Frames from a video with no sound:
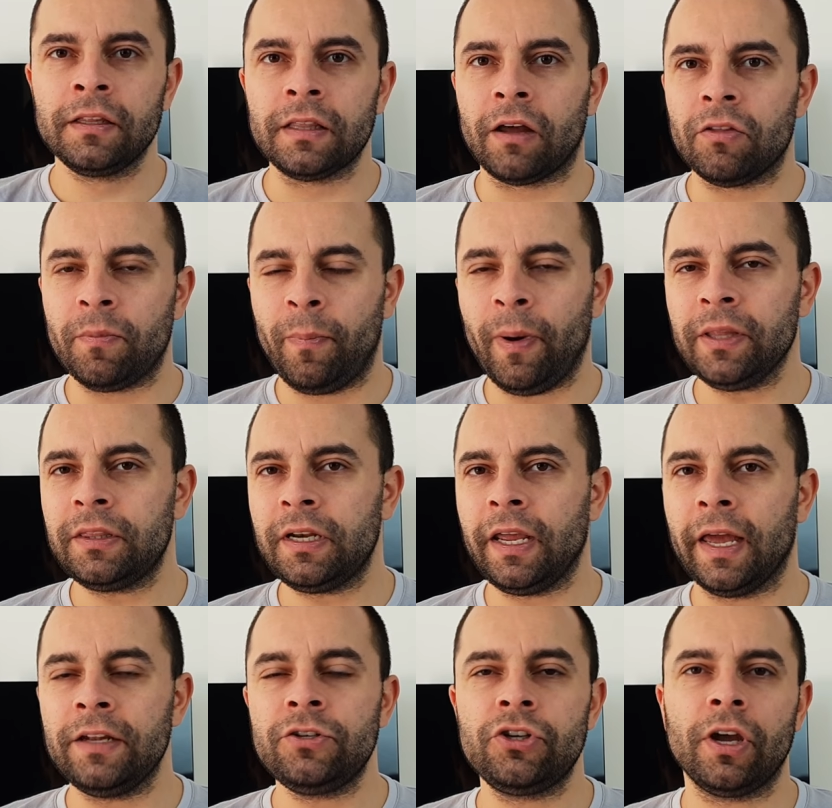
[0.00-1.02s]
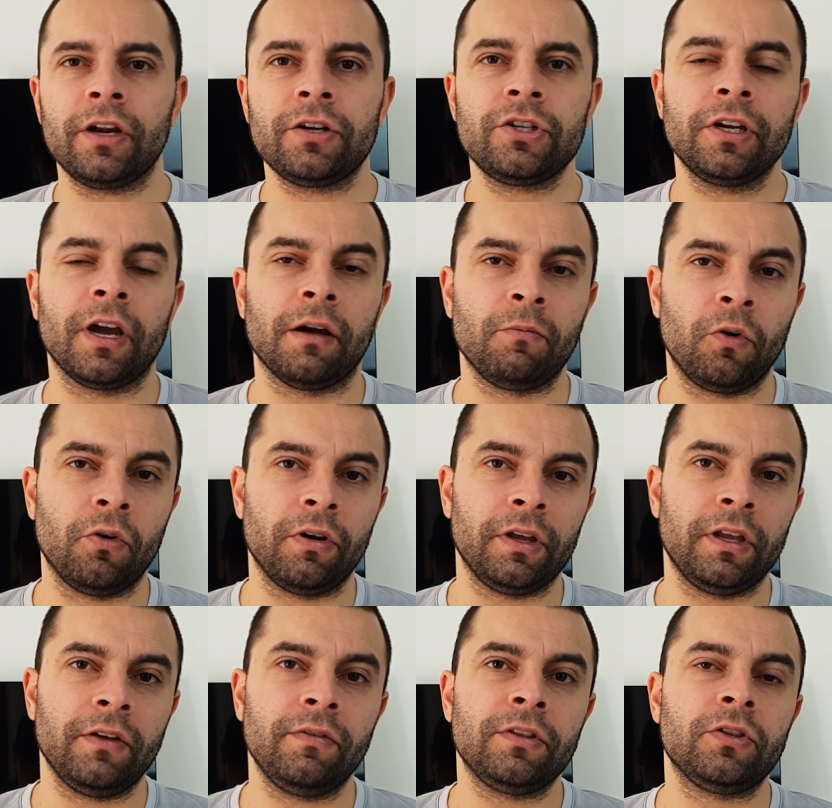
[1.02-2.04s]
Now the battery and charging, I'm gonna
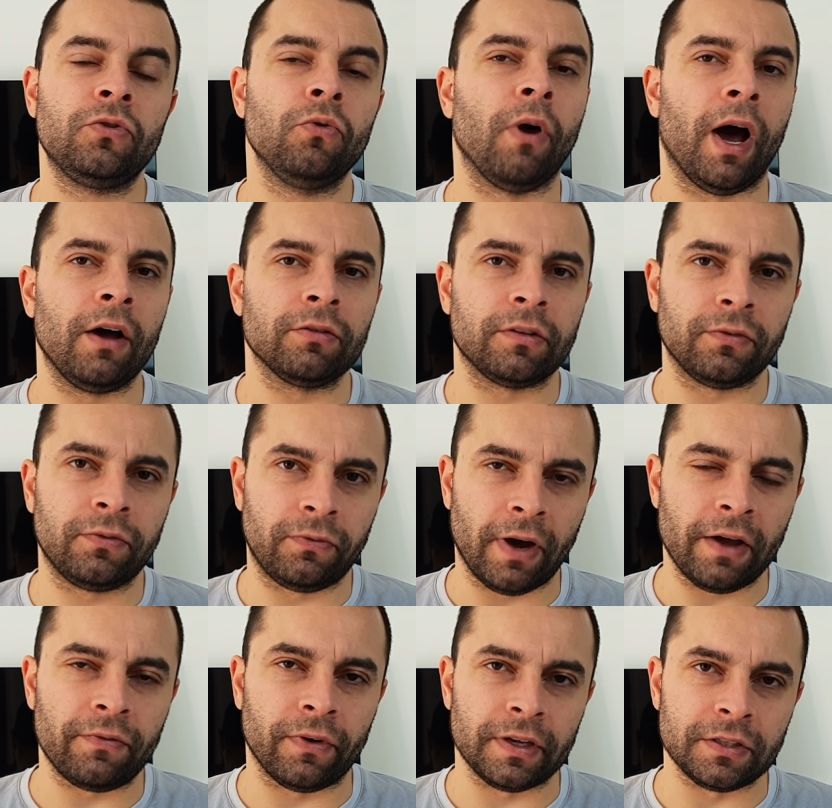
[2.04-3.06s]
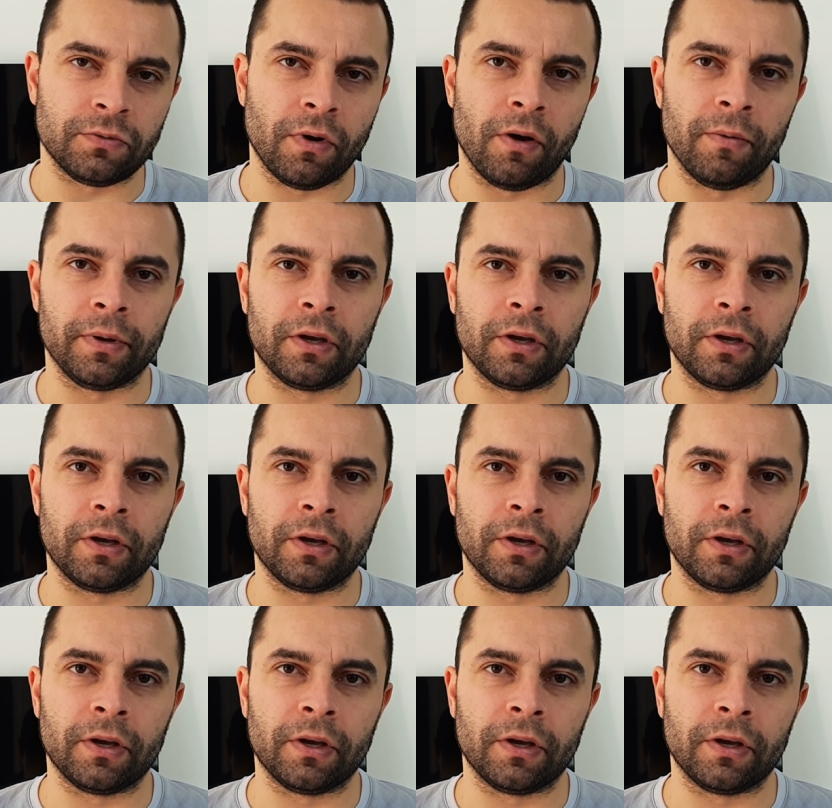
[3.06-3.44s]
give it 2 out of 5 as well,